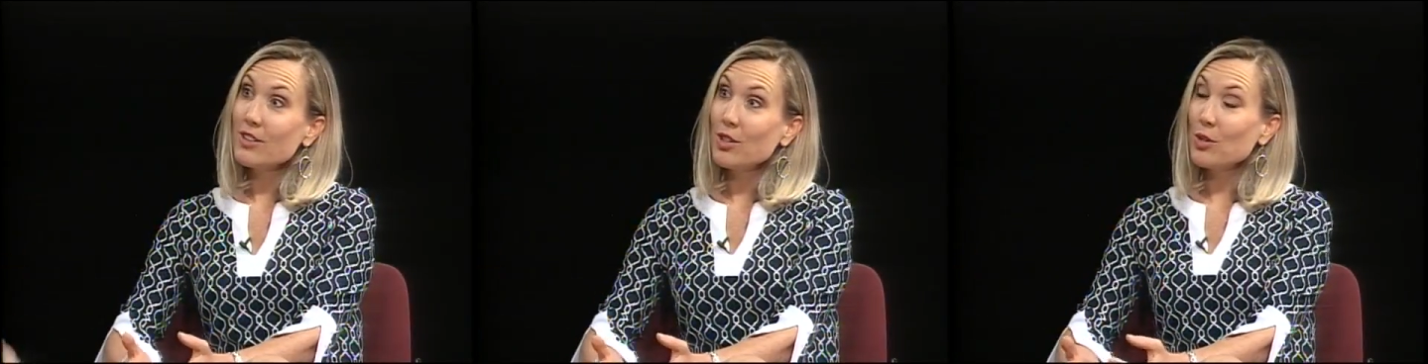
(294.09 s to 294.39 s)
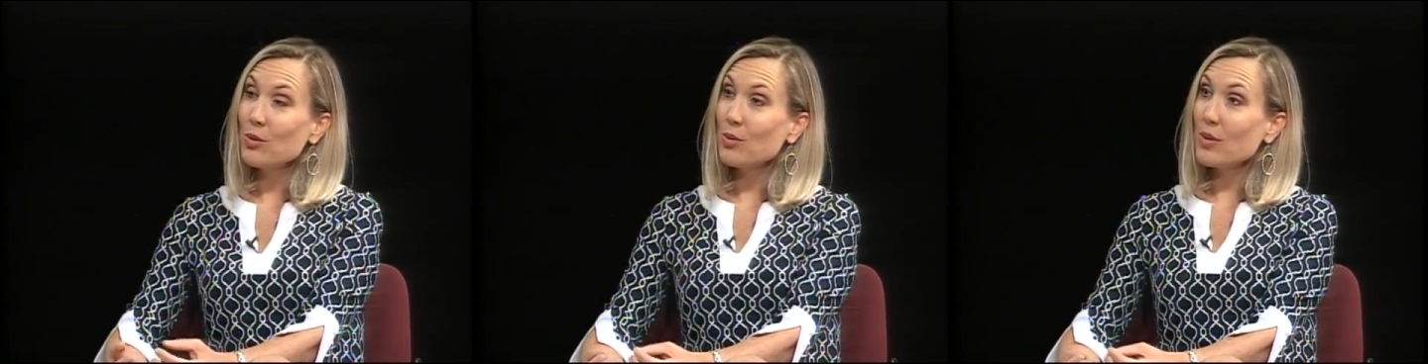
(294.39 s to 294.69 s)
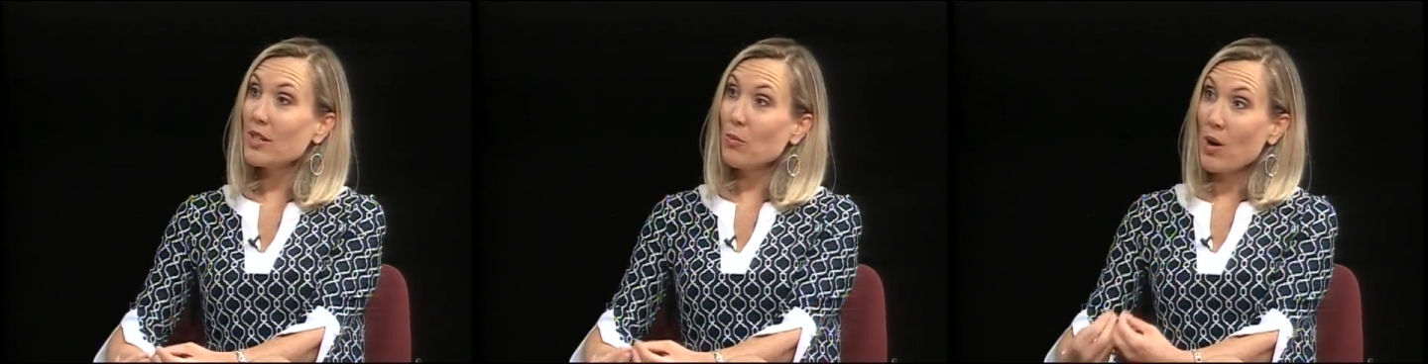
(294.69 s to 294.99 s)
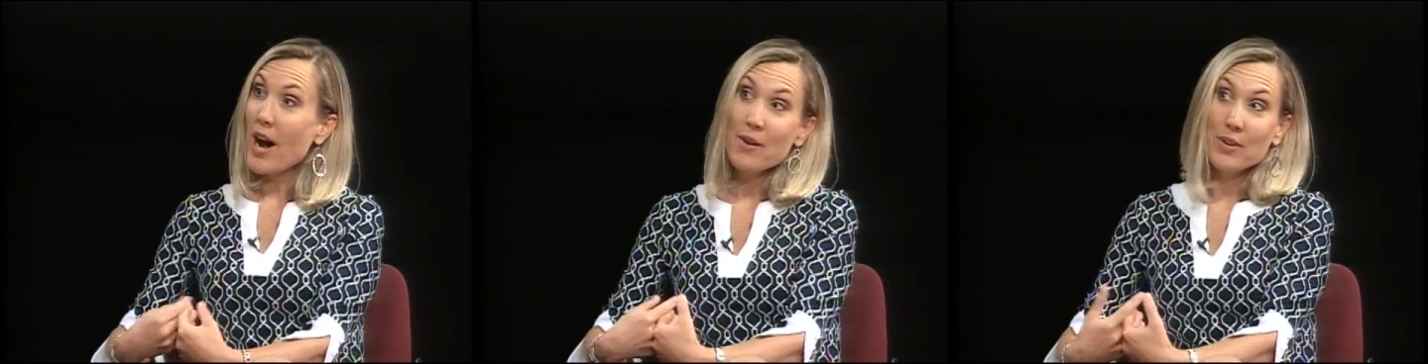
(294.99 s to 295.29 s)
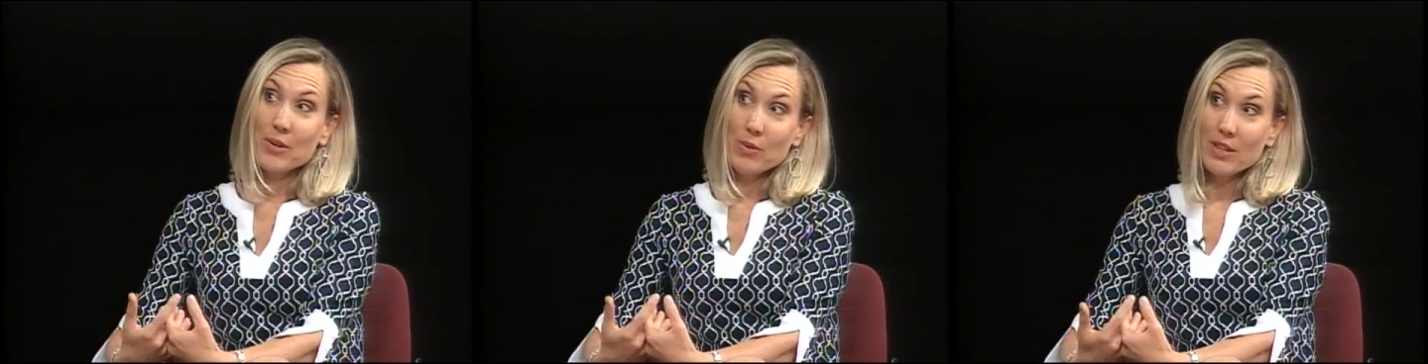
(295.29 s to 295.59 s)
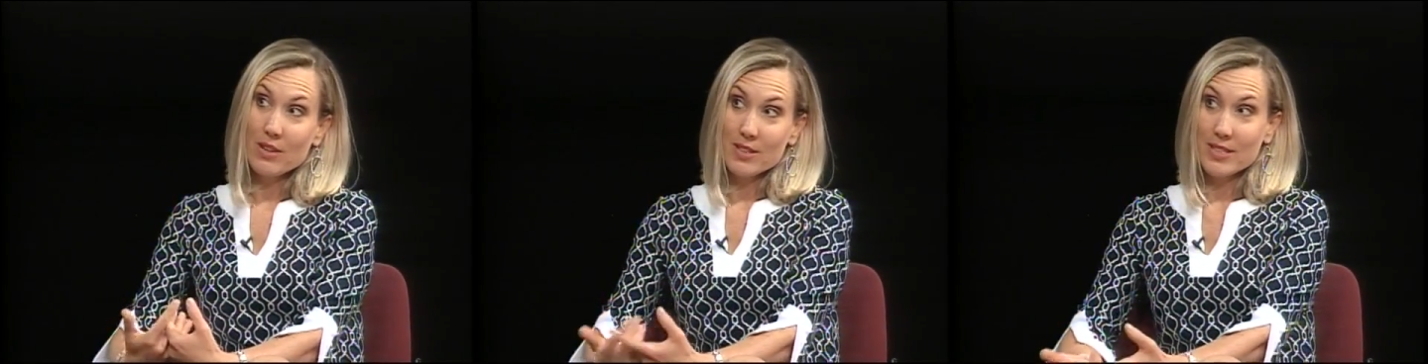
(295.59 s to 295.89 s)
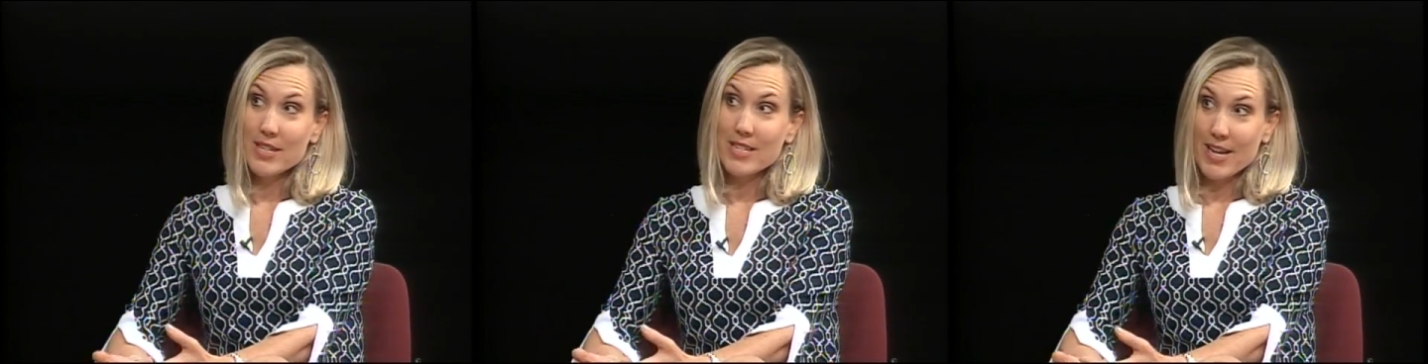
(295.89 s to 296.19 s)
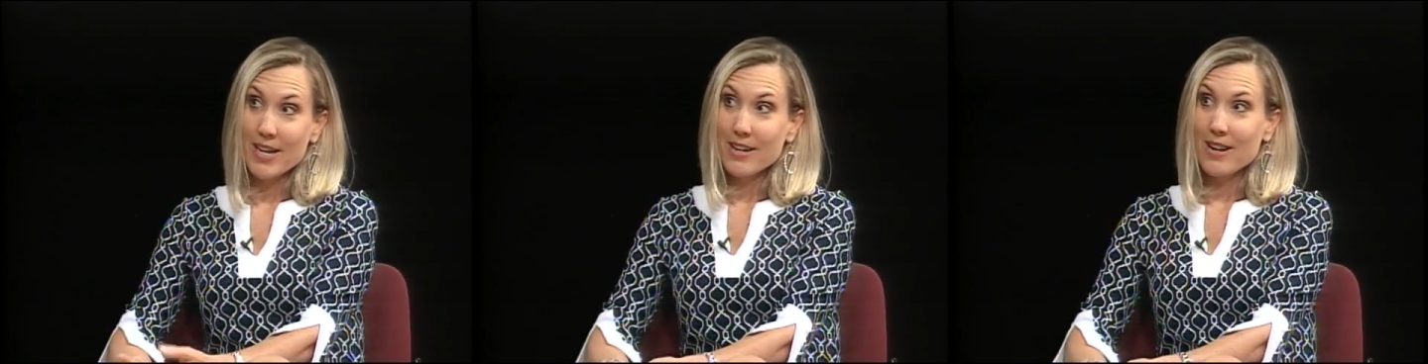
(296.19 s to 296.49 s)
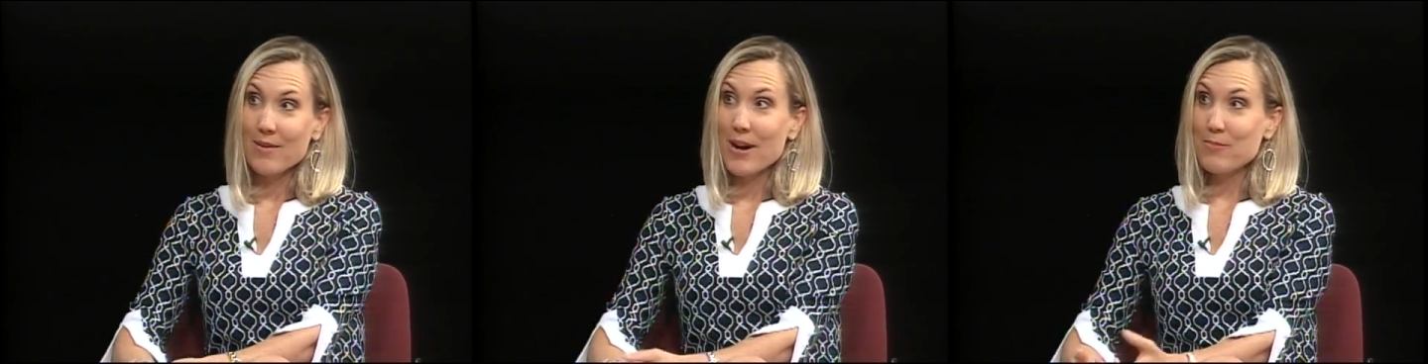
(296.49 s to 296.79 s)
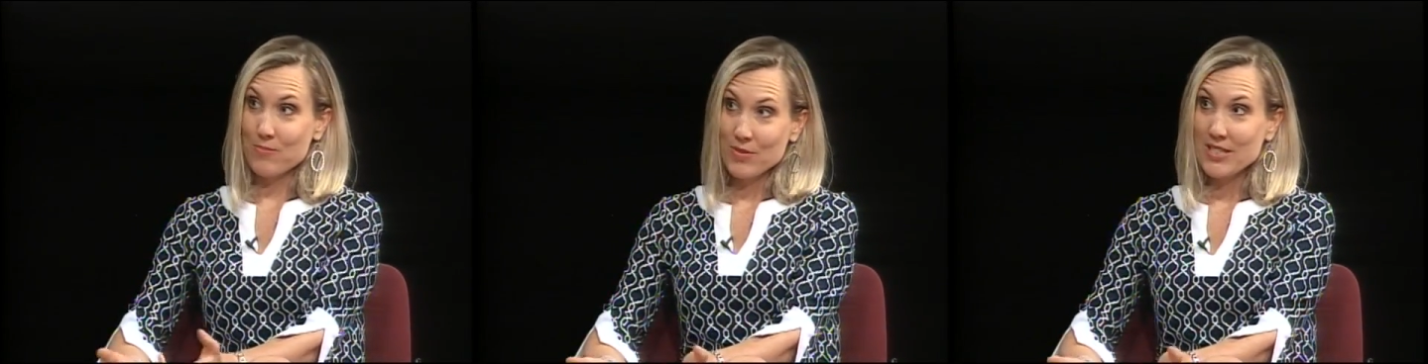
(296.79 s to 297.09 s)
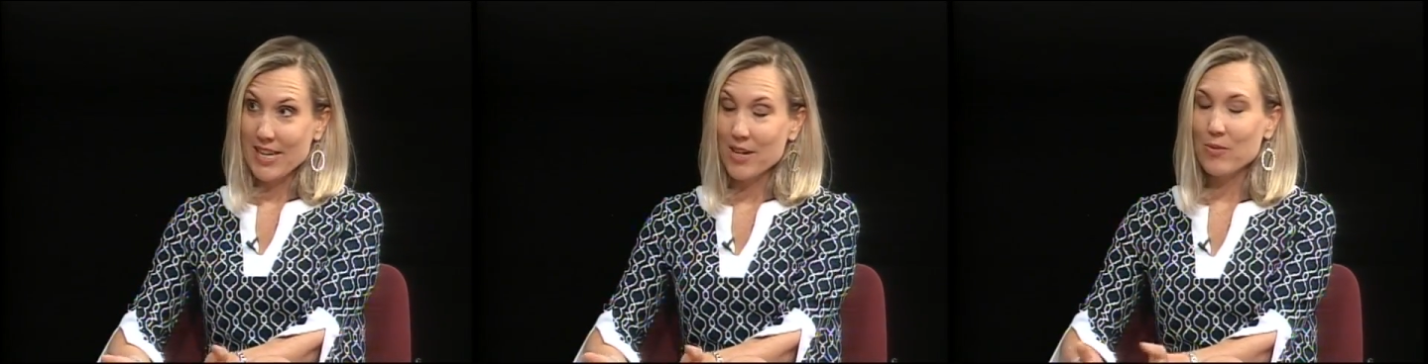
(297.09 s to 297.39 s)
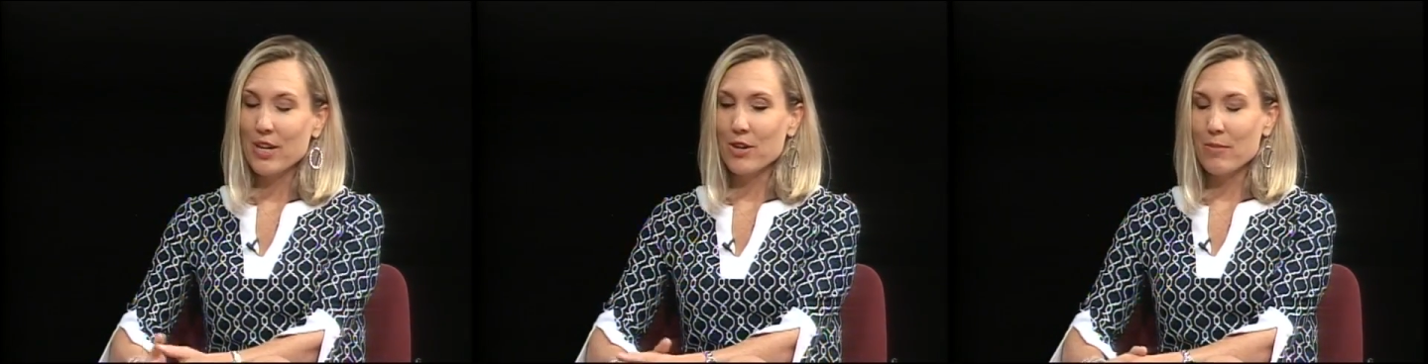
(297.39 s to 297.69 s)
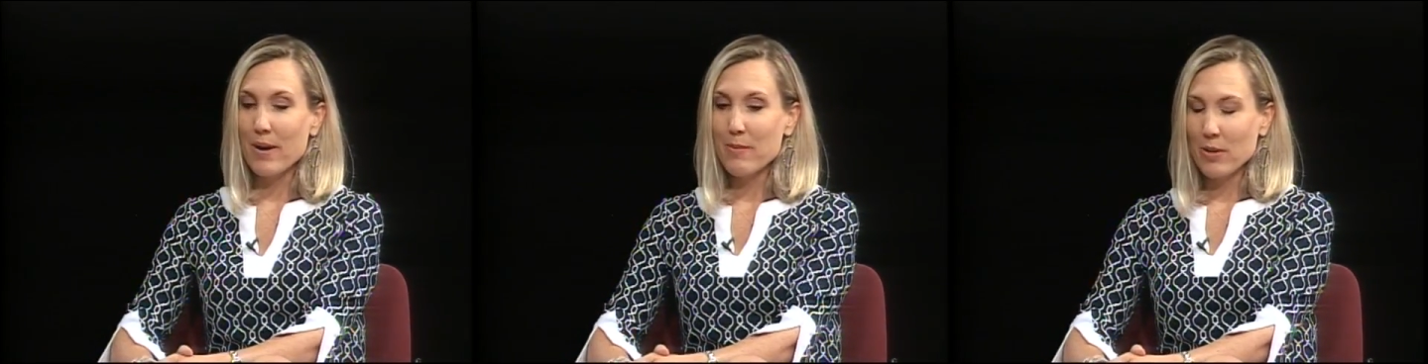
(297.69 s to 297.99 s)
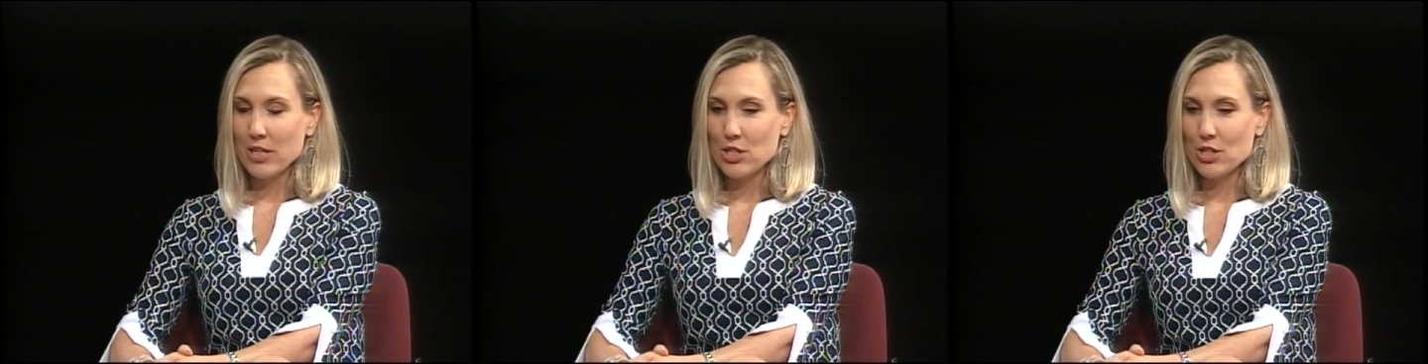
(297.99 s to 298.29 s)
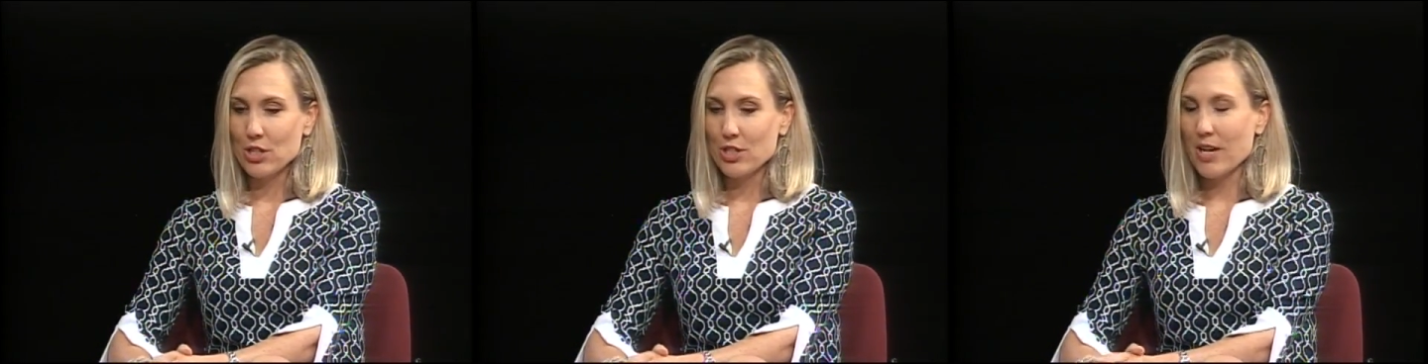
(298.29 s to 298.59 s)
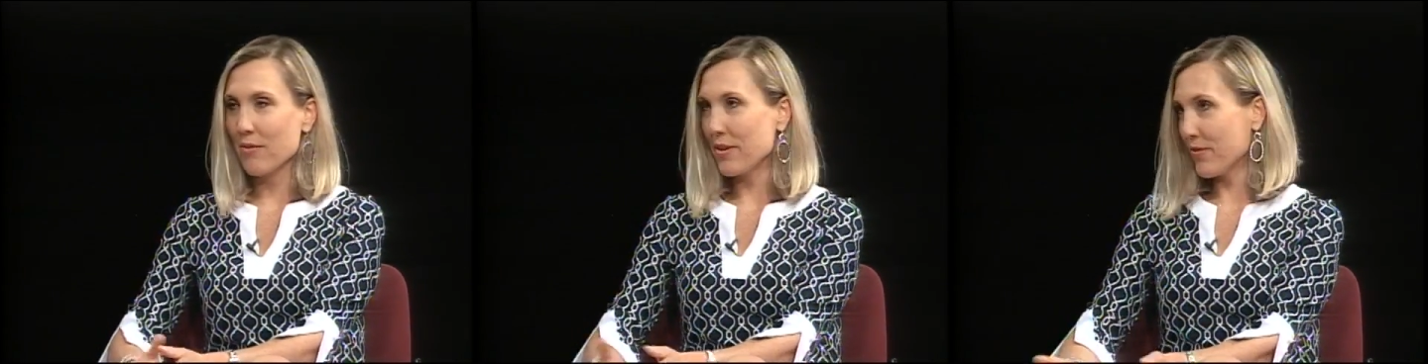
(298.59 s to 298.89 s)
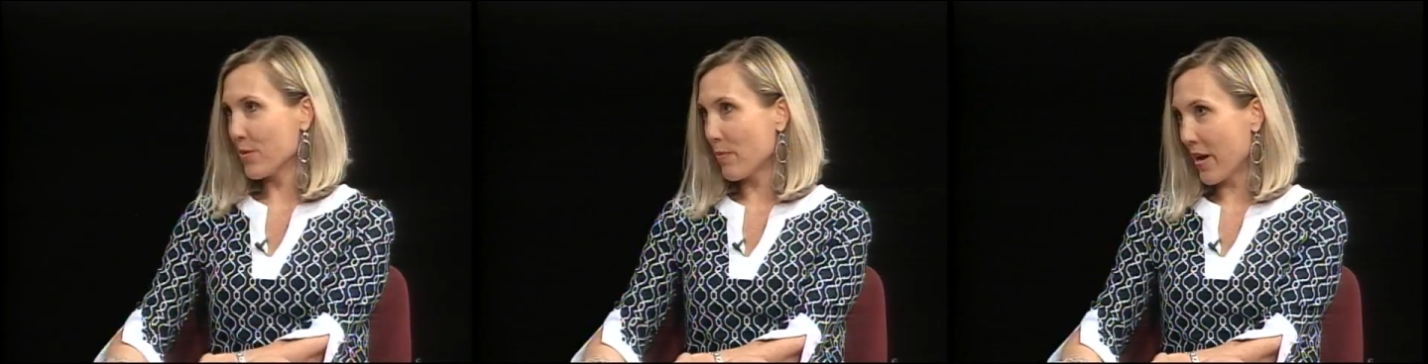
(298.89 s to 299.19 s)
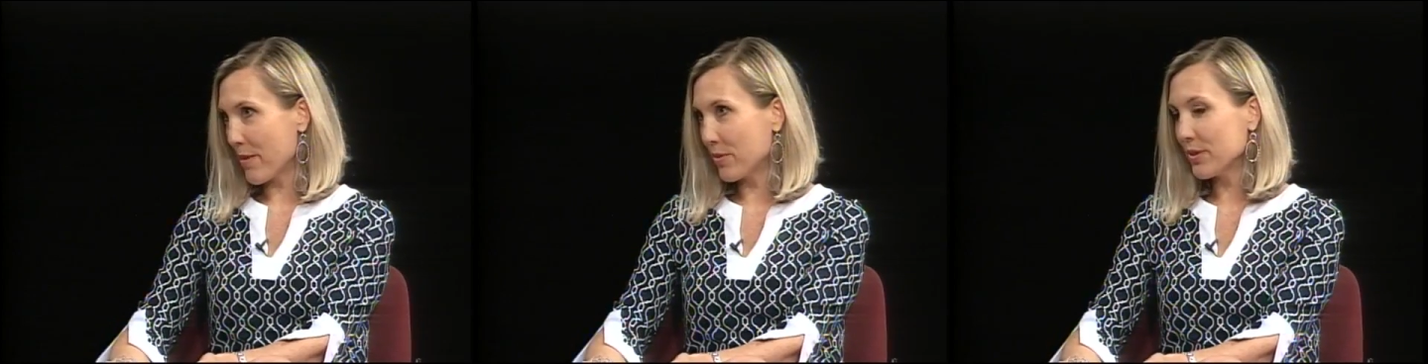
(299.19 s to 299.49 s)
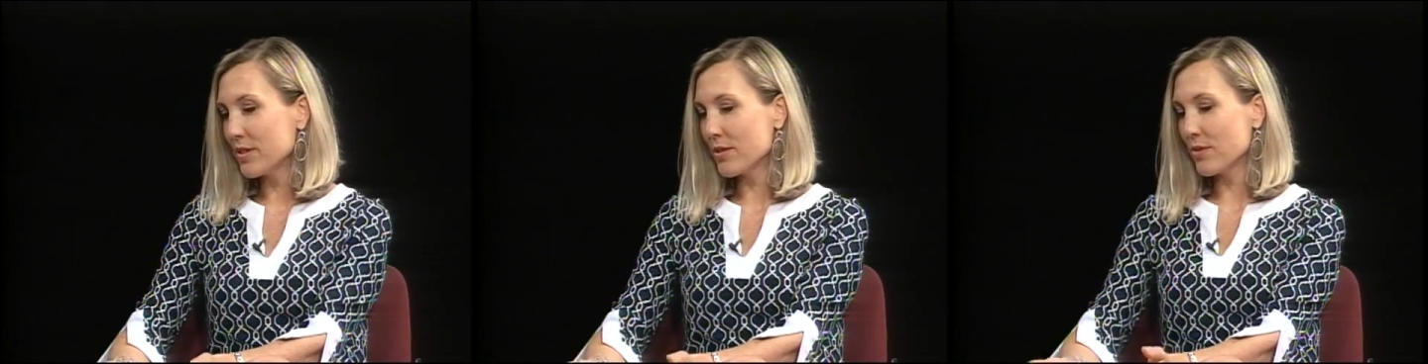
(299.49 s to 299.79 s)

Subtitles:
who I read with on Sunday, I'm the second reader in my branch church, and I read from the Bible.